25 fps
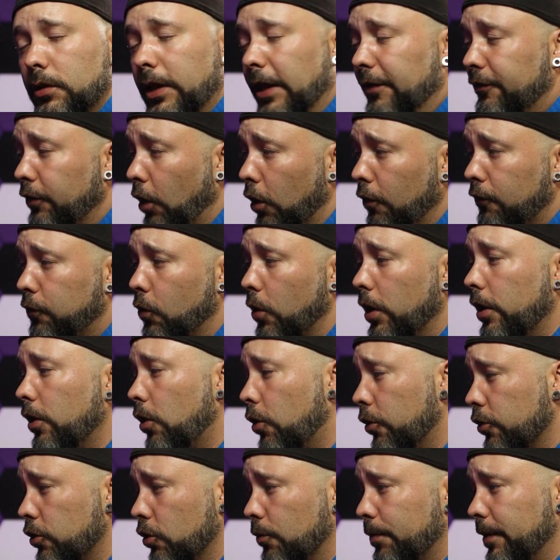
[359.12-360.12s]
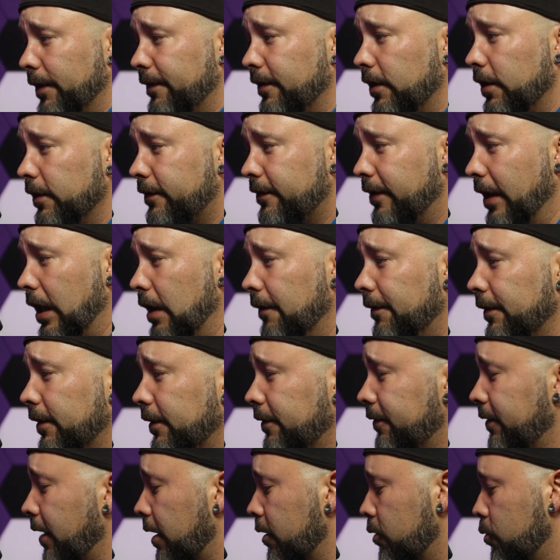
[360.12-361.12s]
the software or your P C itself
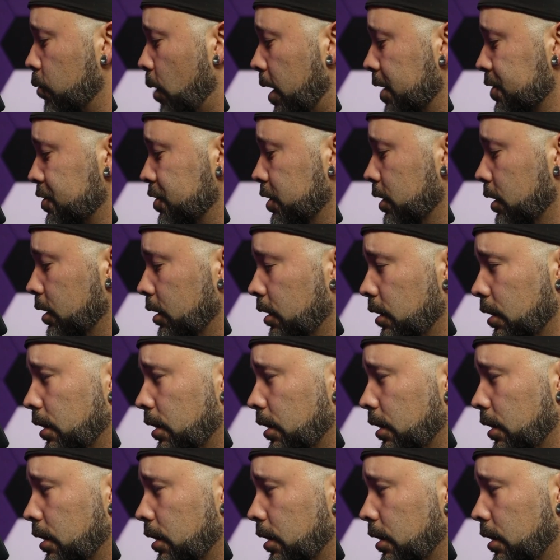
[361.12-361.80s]
start crashing.